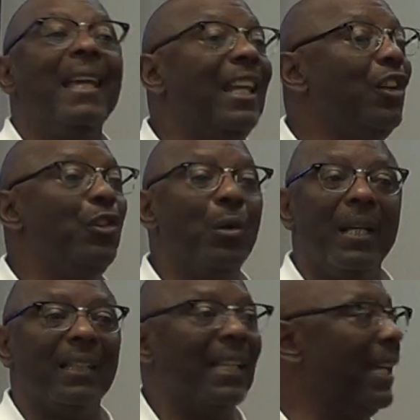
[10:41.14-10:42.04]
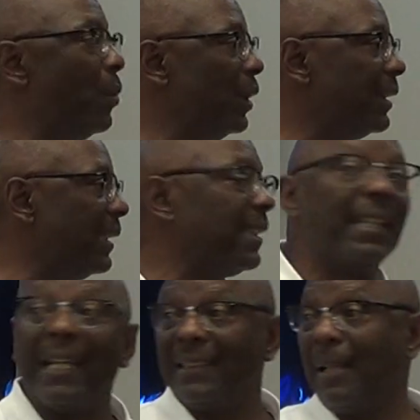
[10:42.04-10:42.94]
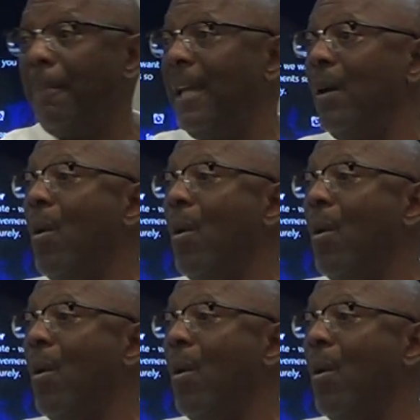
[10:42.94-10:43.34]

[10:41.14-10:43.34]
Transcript: he didn't do anything once they said, that's that man